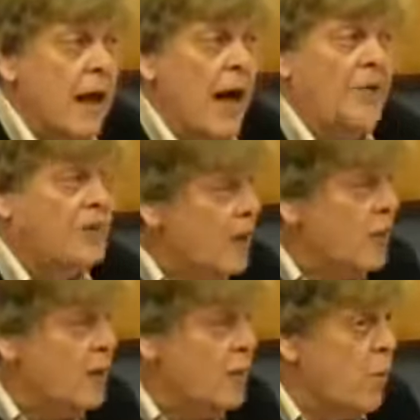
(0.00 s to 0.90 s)
and
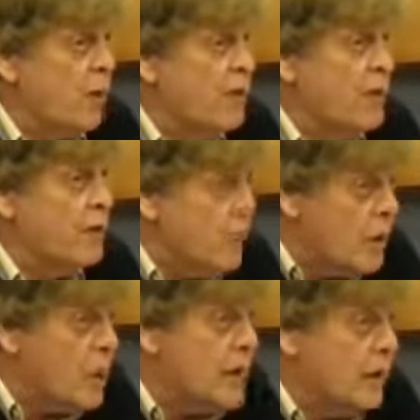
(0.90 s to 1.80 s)
don't know what they're
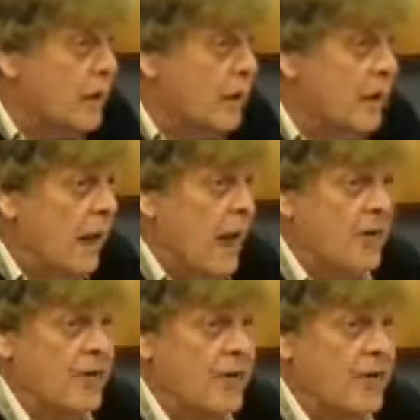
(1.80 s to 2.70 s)
doing,
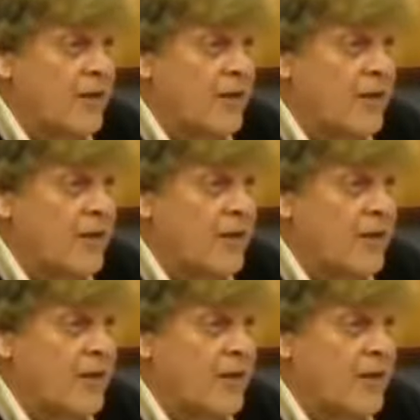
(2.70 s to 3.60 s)
and of nations,
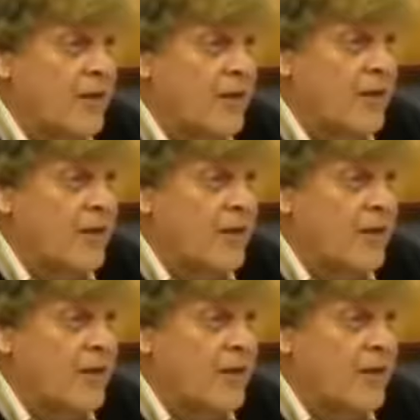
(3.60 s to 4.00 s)
Jews